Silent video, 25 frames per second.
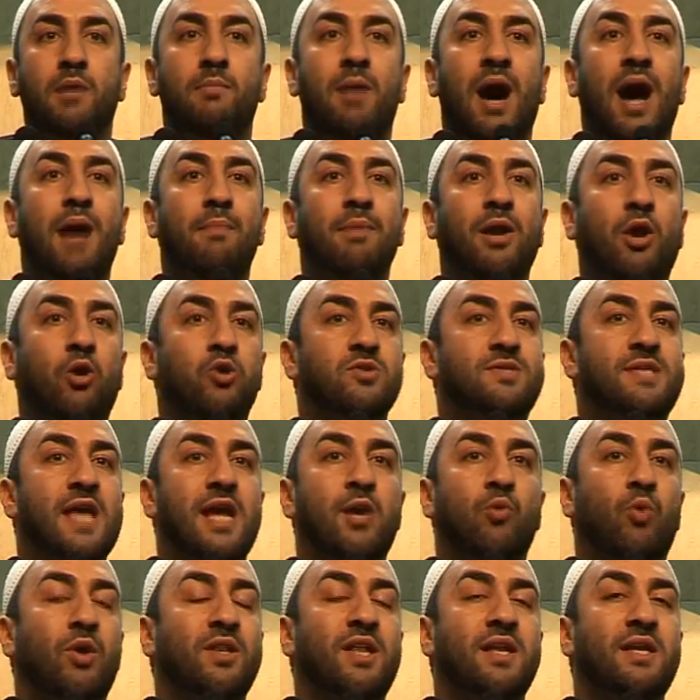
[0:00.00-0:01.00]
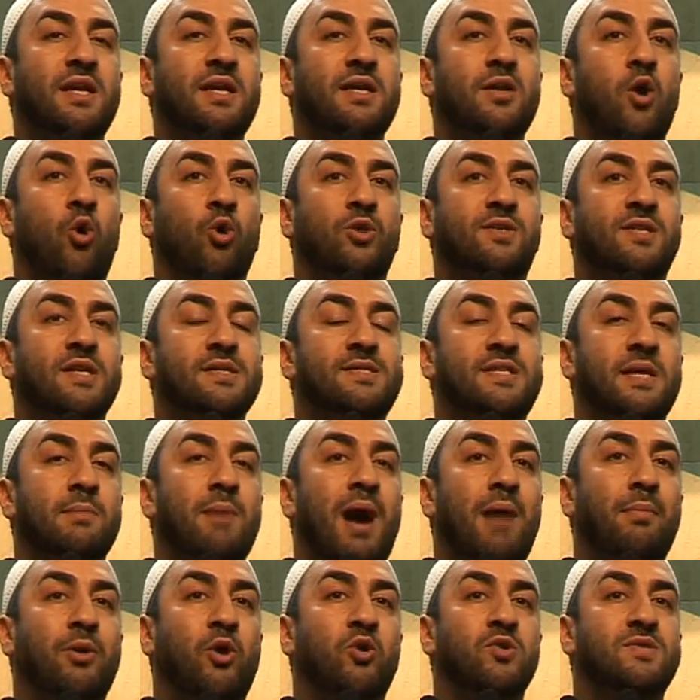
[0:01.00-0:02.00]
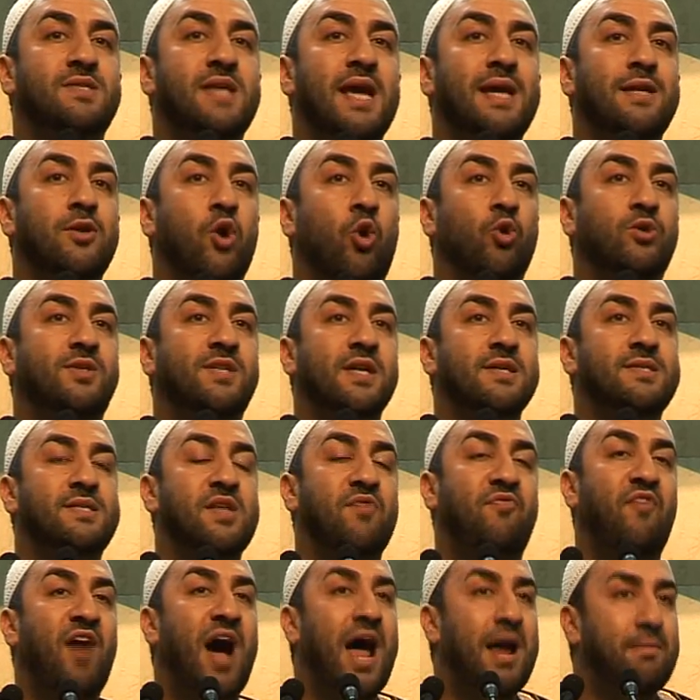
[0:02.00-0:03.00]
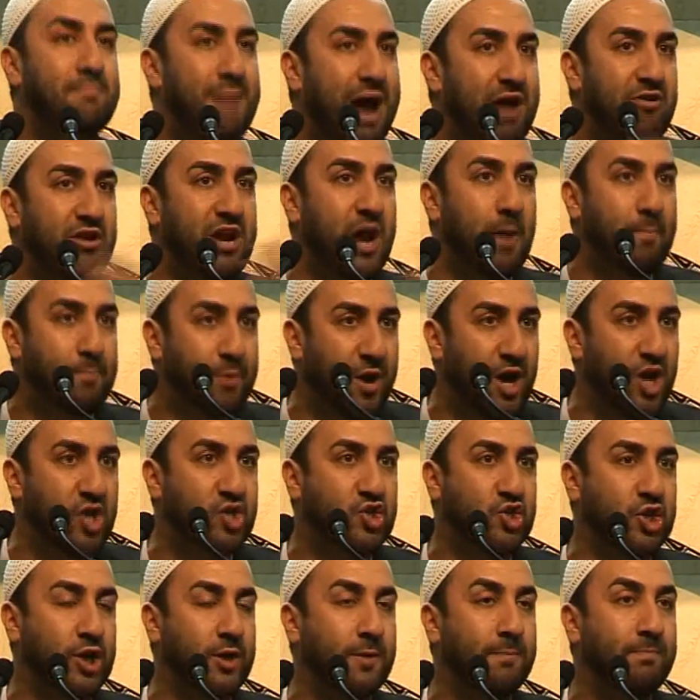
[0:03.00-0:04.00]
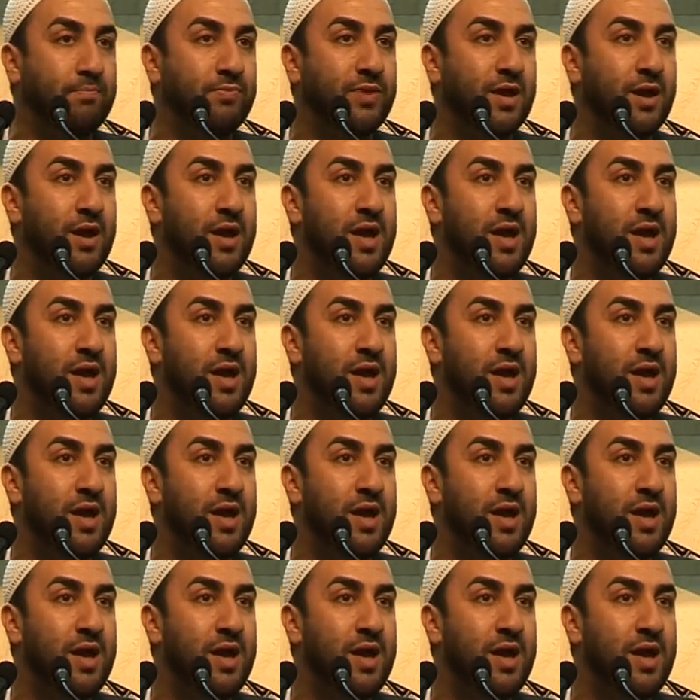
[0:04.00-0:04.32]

Imam al-Hussein, what did he notice? Imam al-Hussein noticed, if I marry a Persian,